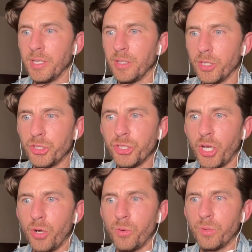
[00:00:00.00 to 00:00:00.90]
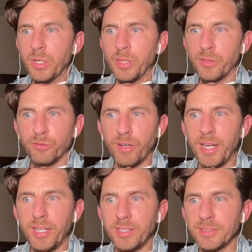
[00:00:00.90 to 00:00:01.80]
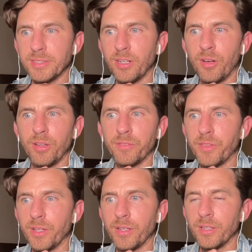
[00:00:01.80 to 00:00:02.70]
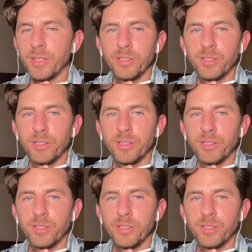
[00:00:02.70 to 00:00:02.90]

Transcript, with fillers: the show the ratings and all of the